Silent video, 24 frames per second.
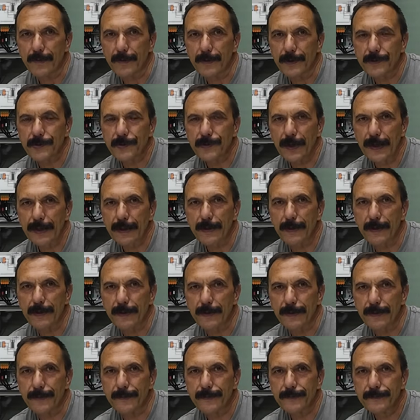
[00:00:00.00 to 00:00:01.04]
It's like
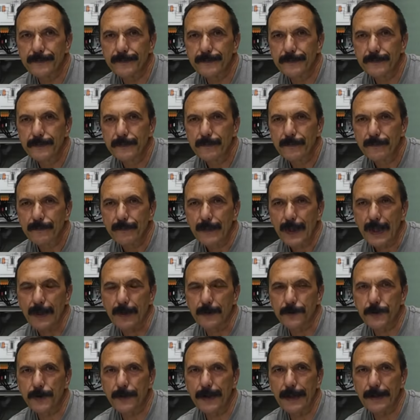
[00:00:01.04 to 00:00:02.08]
a
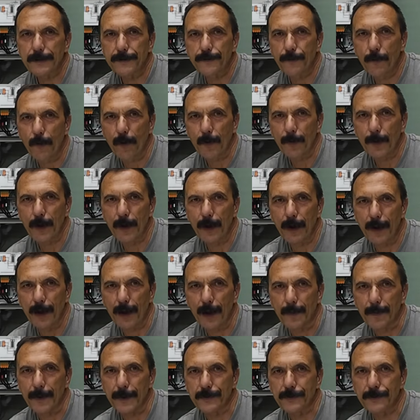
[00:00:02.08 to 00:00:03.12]
transformer
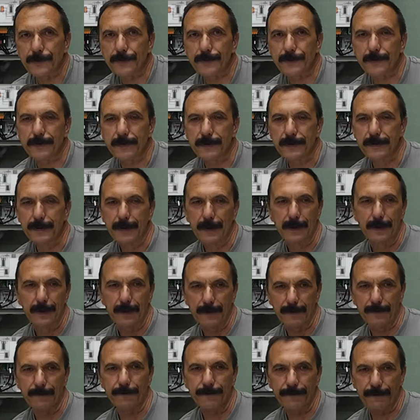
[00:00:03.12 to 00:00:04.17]
hum. It's
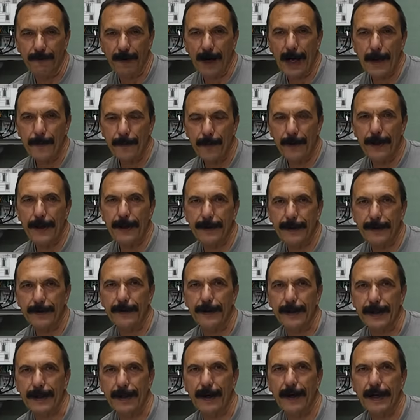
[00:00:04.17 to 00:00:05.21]
vibrating
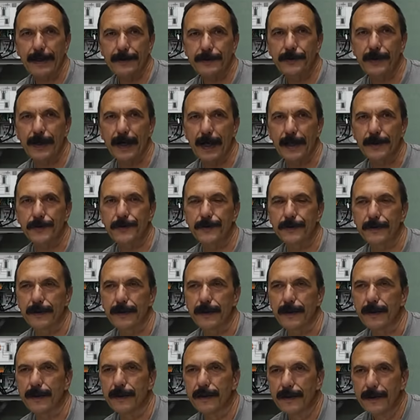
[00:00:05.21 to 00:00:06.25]
the case
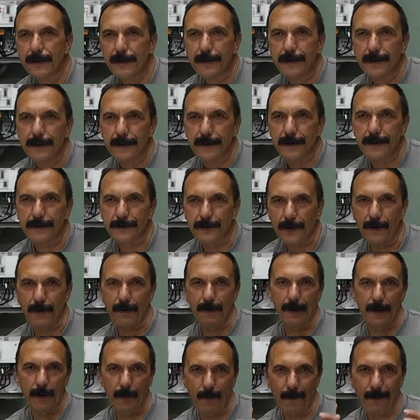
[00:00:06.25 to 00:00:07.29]
actually. It's going
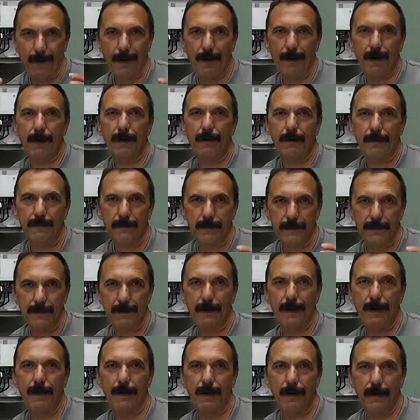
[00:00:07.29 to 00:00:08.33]
like wow,
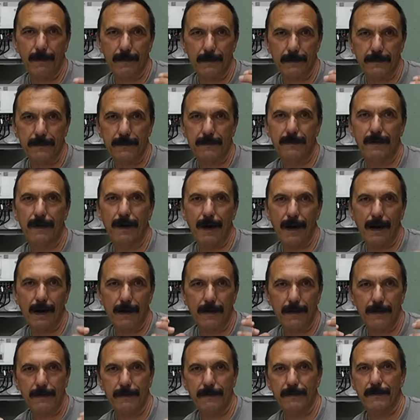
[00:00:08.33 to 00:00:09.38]
wow,
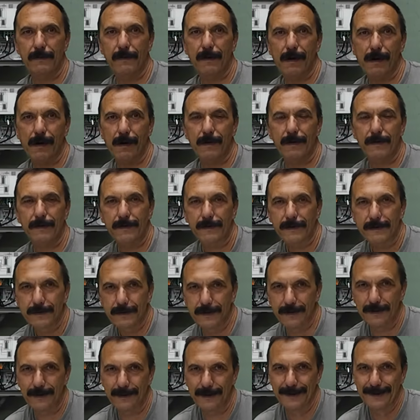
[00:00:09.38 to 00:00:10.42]
wow,
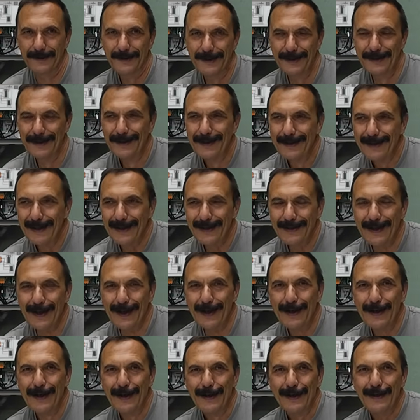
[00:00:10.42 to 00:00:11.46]
wow.
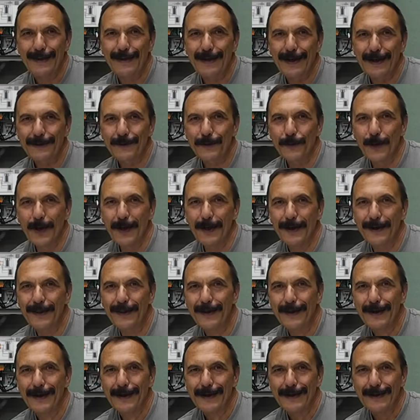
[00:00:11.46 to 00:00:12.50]
And that's
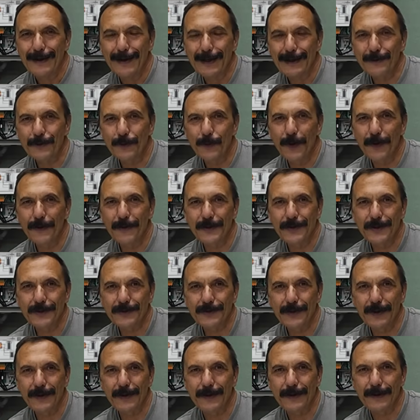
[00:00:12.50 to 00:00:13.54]
with
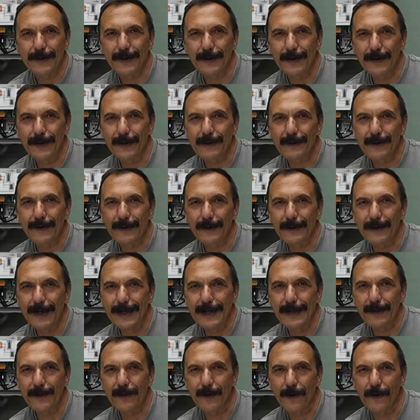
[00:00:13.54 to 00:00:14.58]
just a
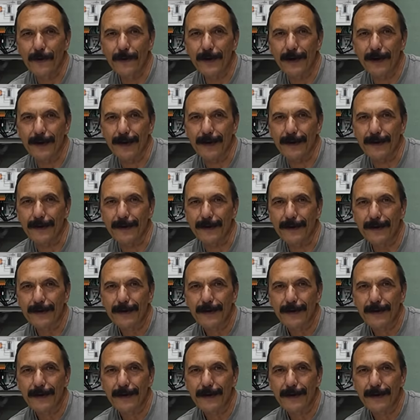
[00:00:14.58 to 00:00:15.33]
light load on it.